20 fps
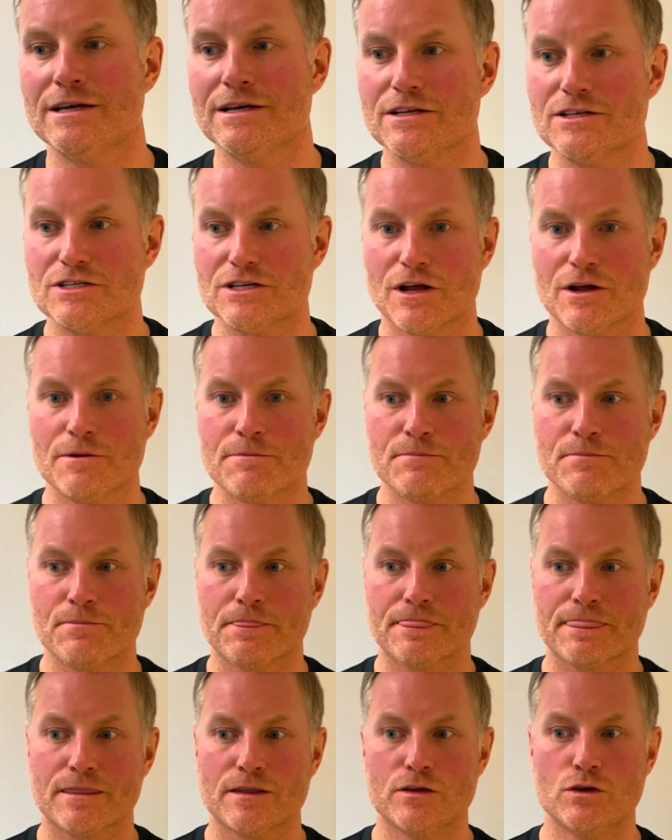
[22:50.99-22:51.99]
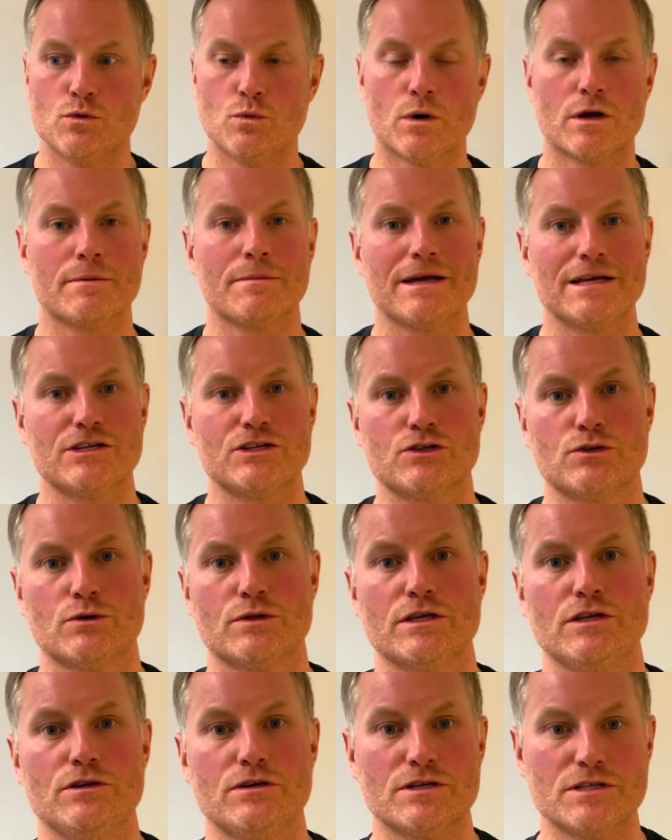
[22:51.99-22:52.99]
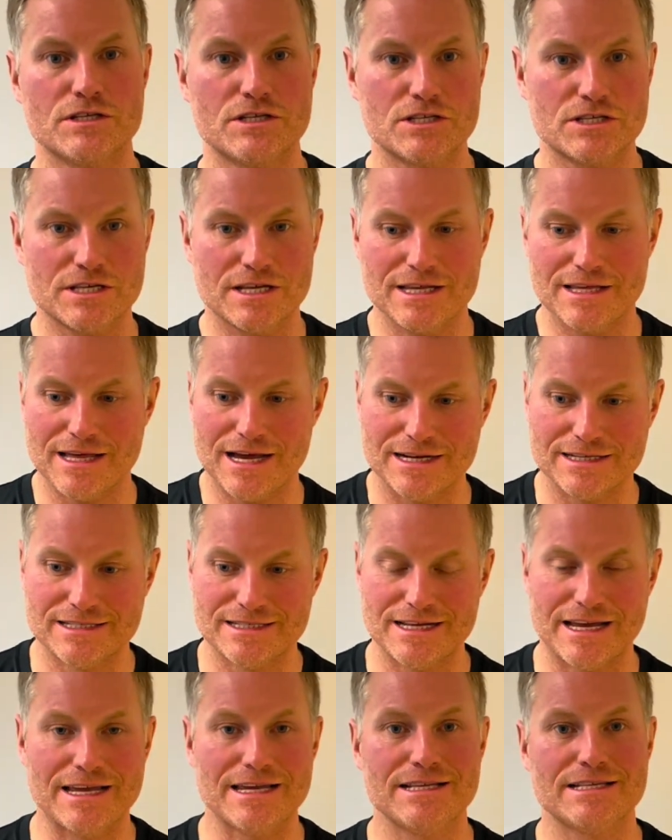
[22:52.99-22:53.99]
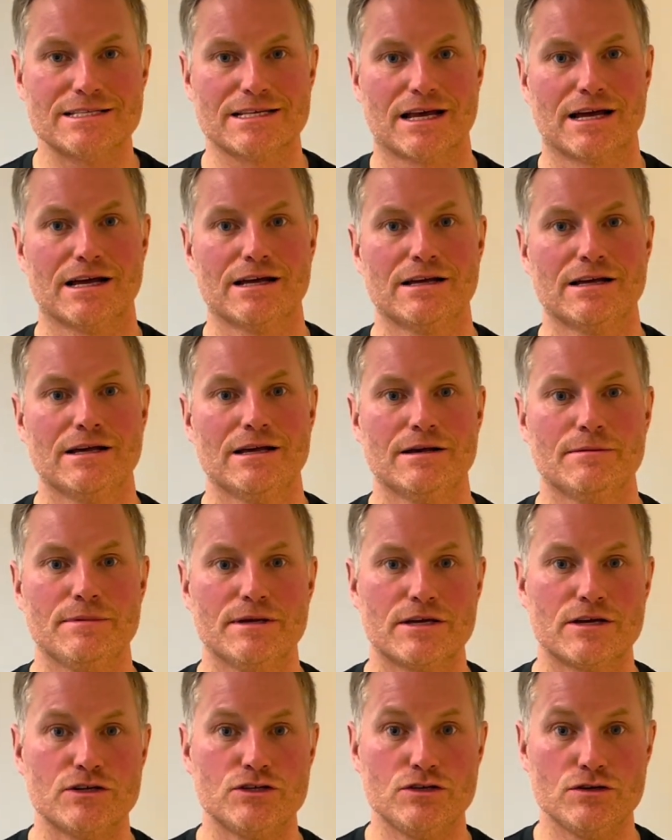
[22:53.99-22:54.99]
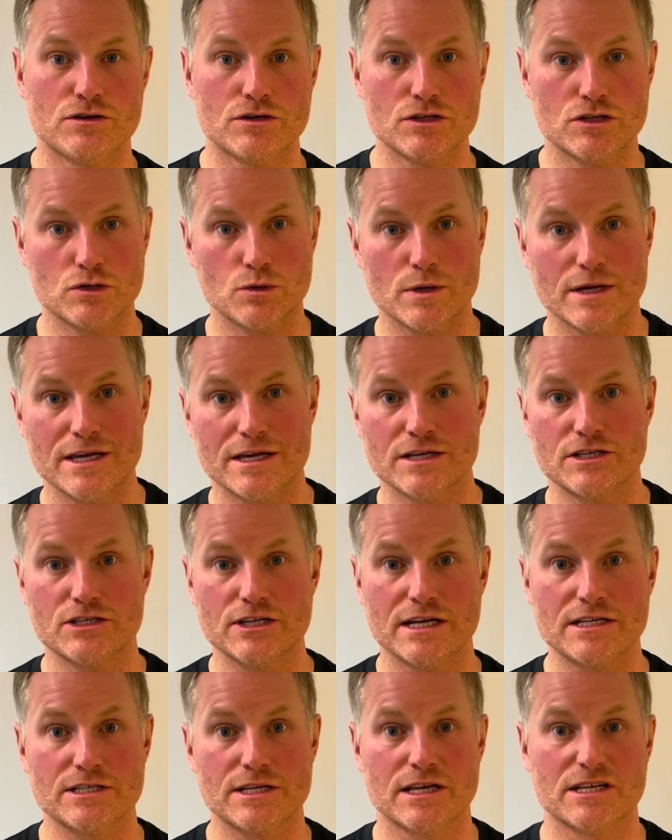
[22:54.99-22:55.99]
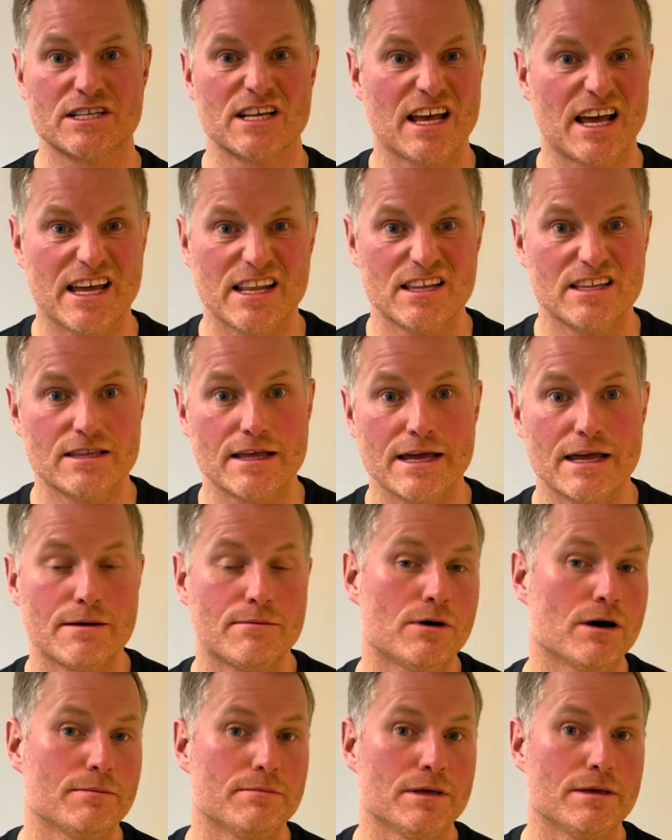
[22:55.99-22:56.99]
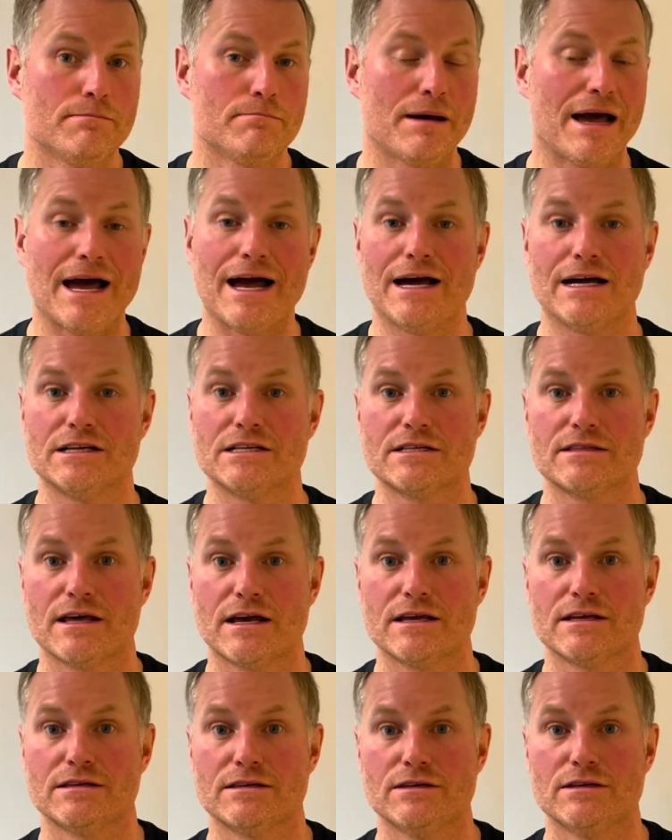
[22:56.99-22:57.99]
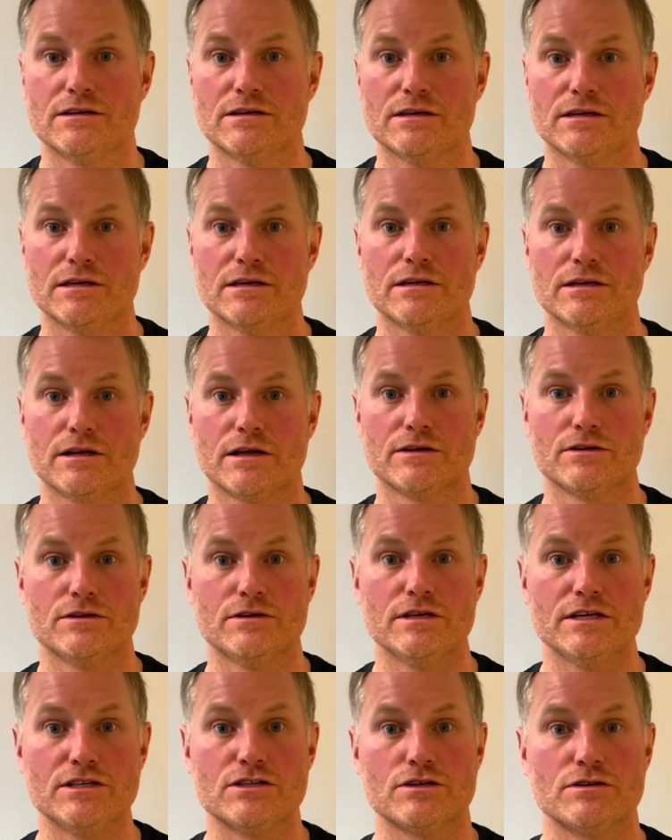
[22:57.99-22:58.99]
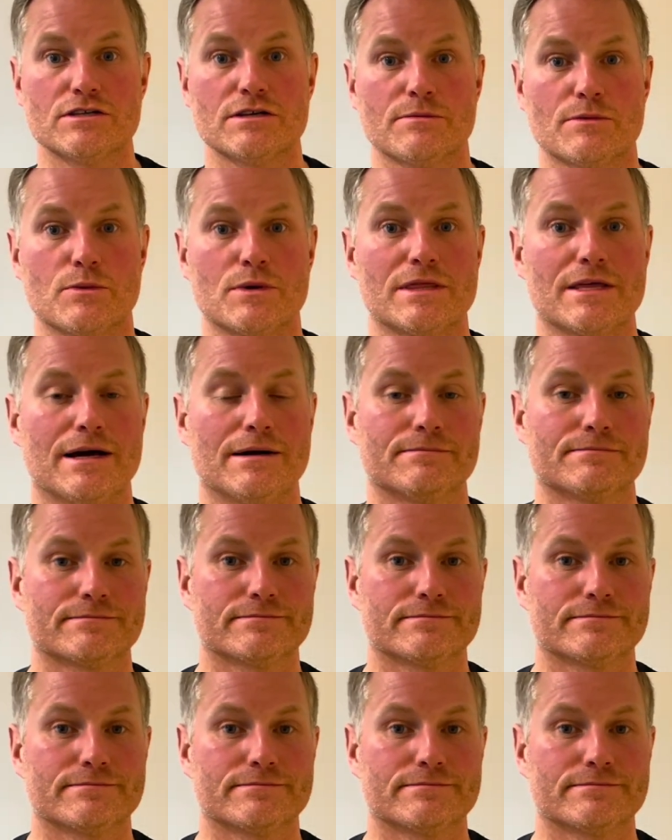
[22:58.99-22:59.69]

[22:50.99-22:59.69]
So you want to make sure that you can see that data because you can tweak and change things. And the data might be bad, but you need to do something with that.